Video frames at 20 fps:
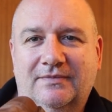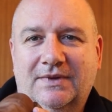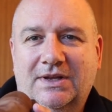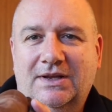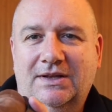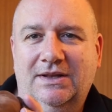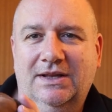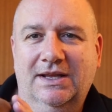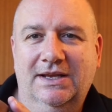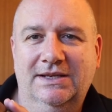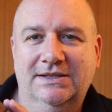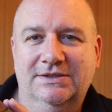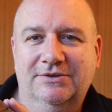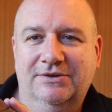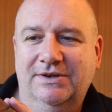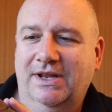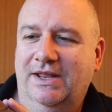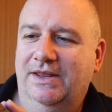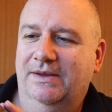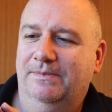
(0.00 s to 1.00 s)
and these are
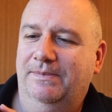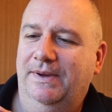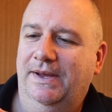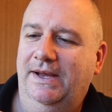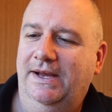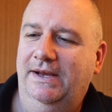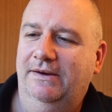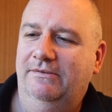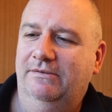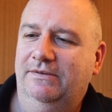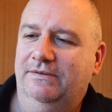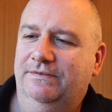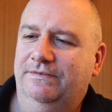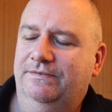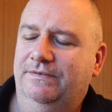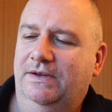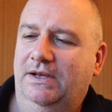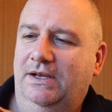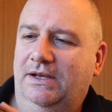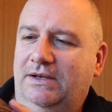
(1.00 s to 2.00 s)
another pair of
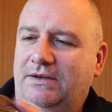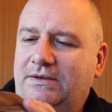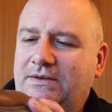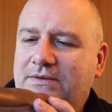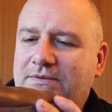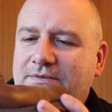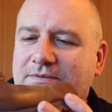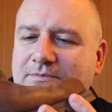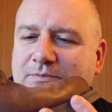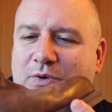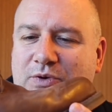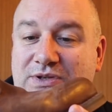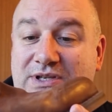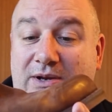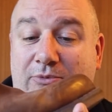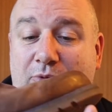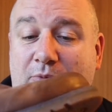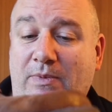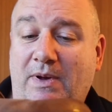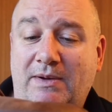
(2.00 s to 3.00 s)

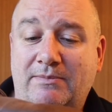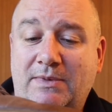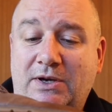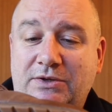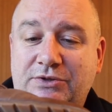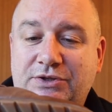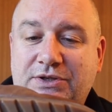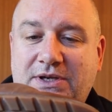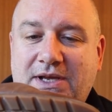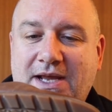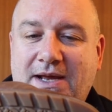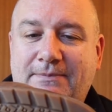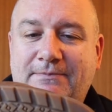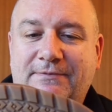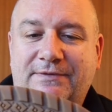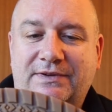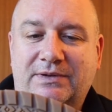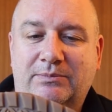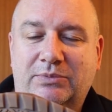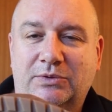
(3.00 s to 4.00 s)
some of my most
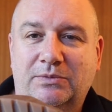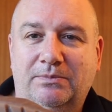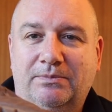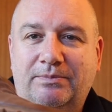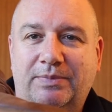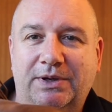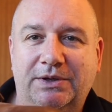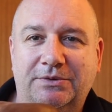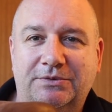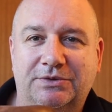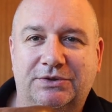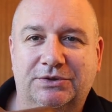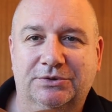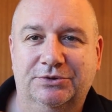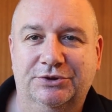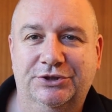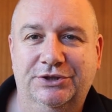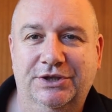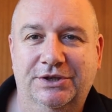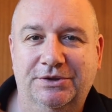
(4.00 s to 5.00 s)
comfortable boots or
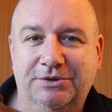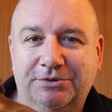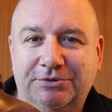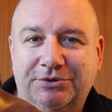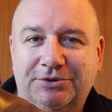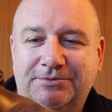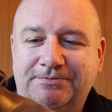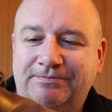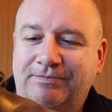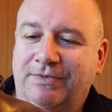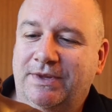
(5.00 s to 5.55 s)
shoes.